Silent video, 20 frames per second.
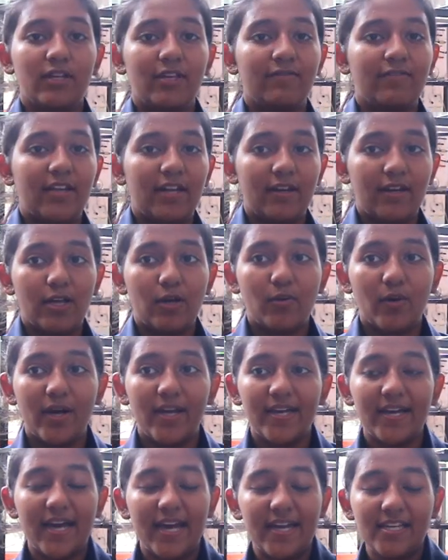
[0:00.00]
if they
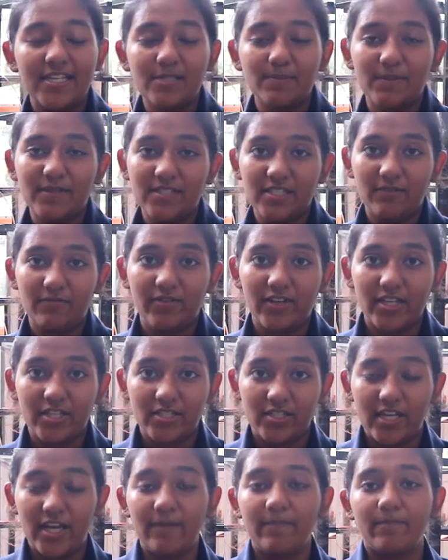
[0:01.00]
require any specific
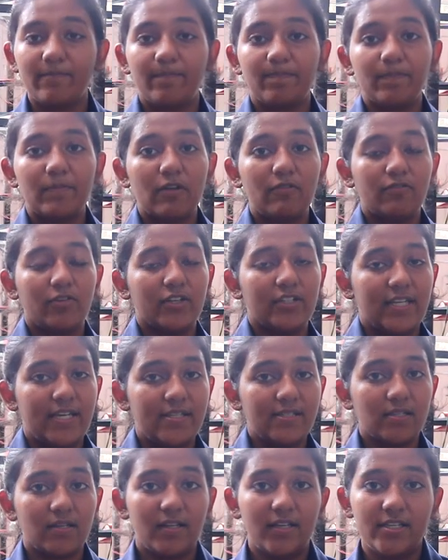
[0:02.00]
shape for the
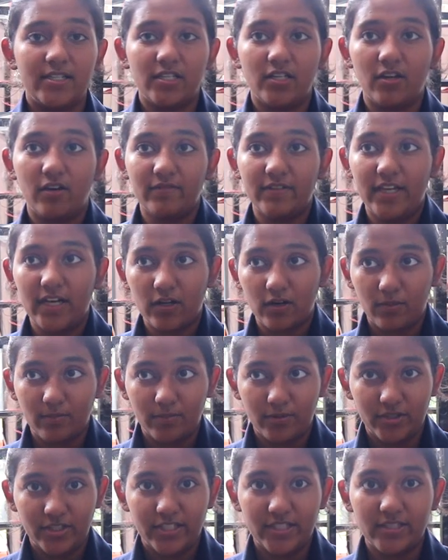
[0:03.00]
installation of their
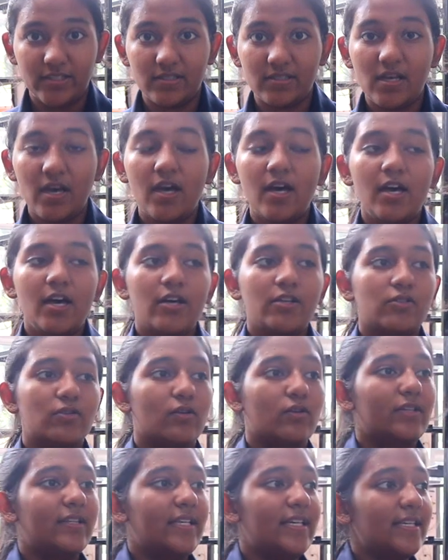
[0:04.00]
components.
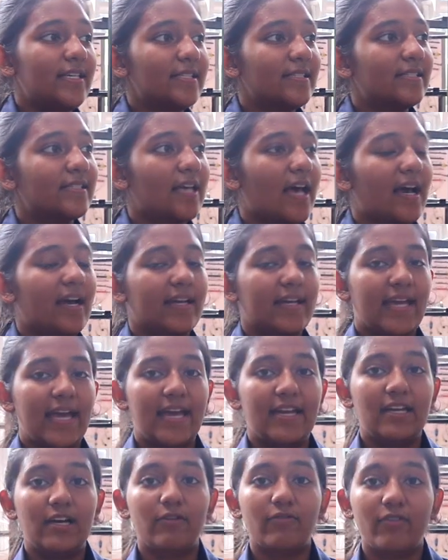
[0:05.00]
So this
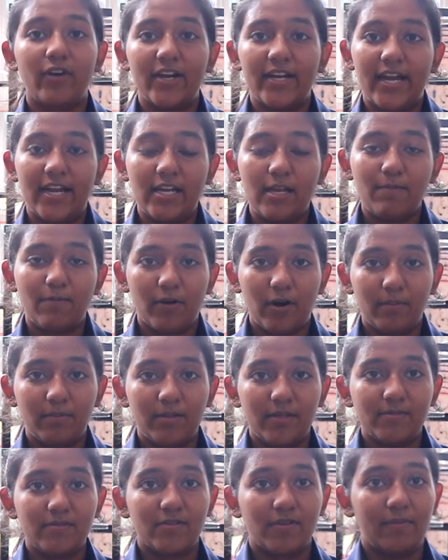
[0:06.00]
can avoid any
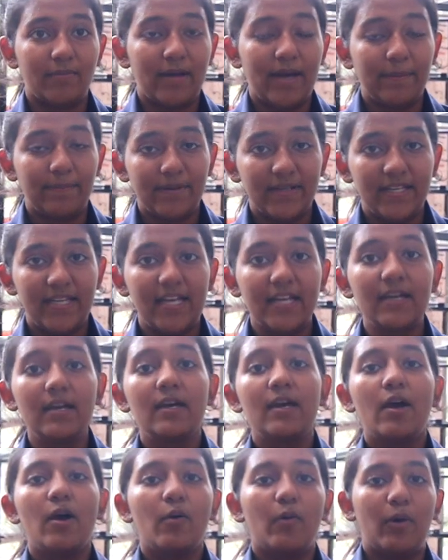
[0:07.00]
problems from happening
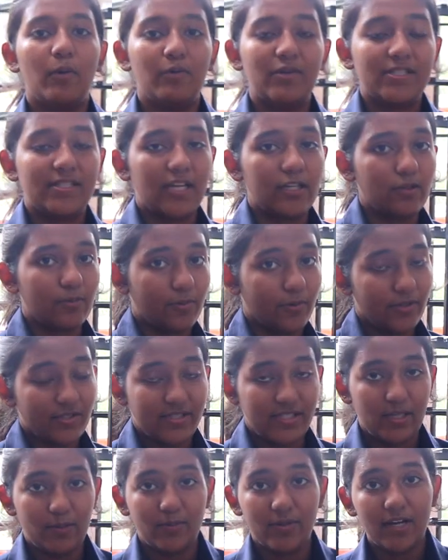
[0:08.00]
when we start to
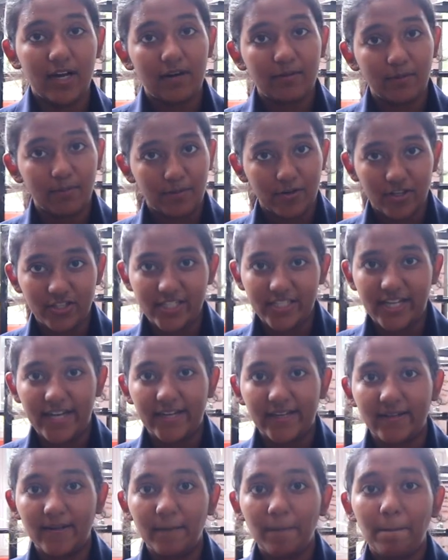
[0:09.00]
proceed with our
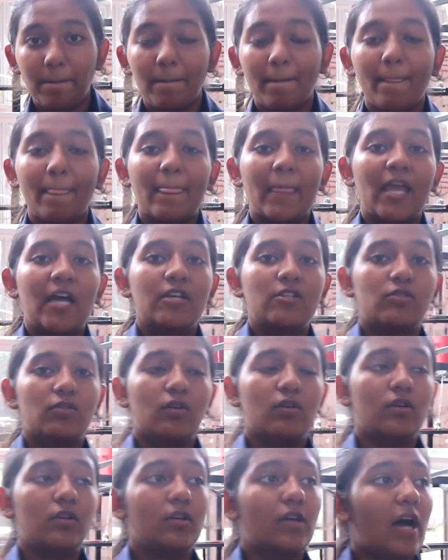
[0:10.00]
project.
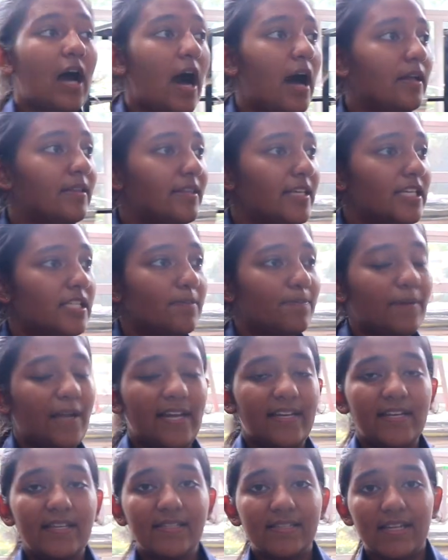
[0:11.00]
So this
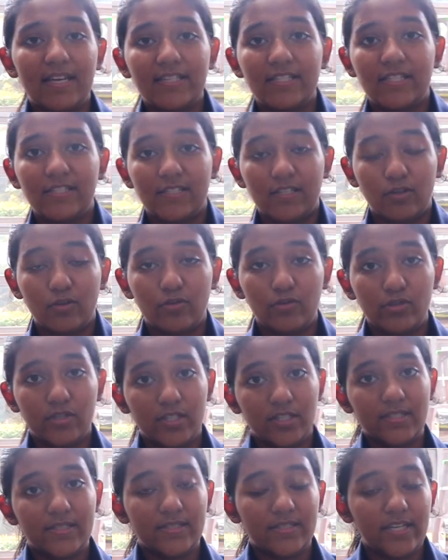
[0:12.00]
planning stage is a
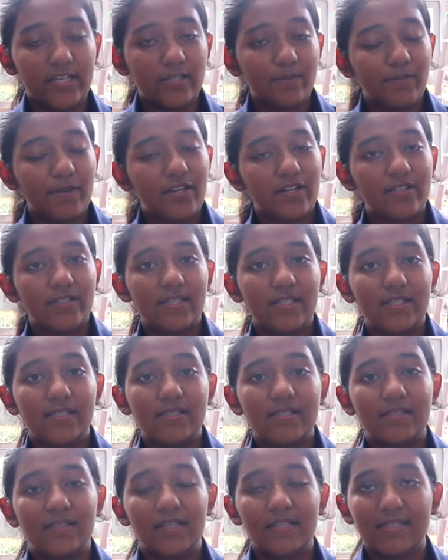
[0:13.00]
crucial stage because
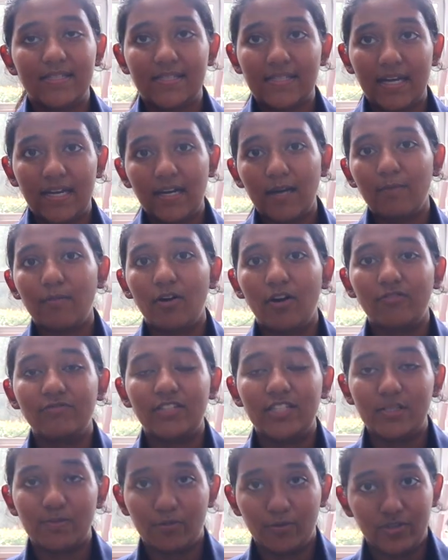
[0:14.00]
it's the startup of
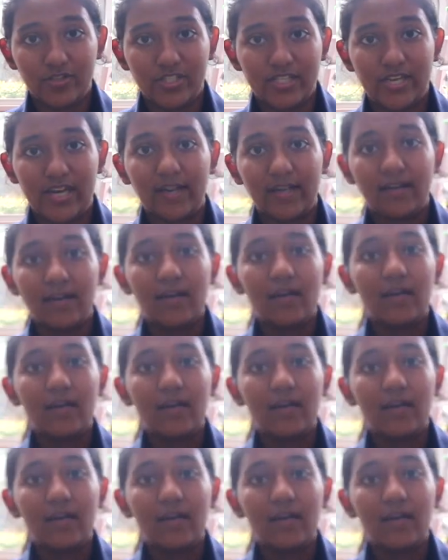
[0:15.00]
this project.